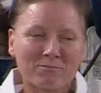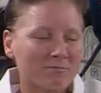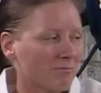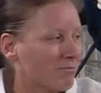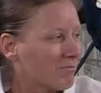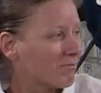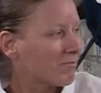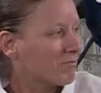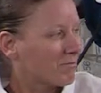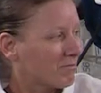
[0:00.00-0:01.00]

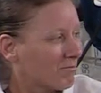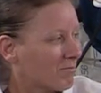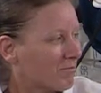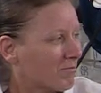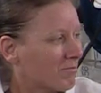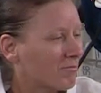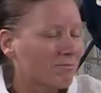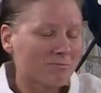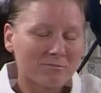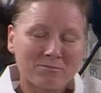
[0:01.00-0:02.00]

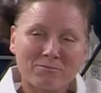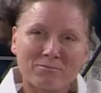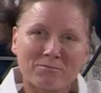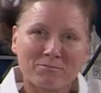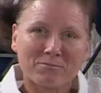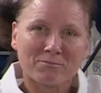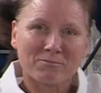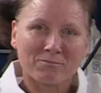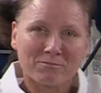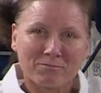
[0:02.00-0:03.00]

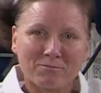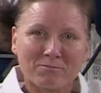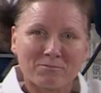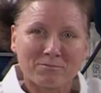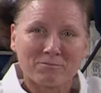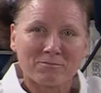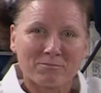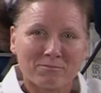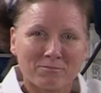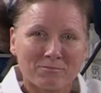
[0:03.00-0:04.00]

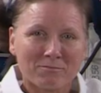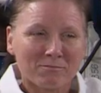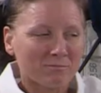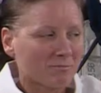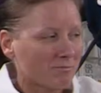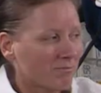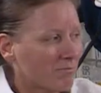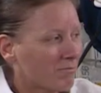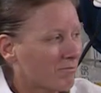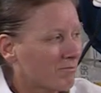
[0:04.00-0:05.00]

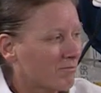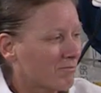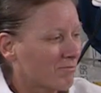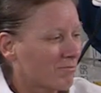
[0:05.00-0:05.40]
This person isn't speaking.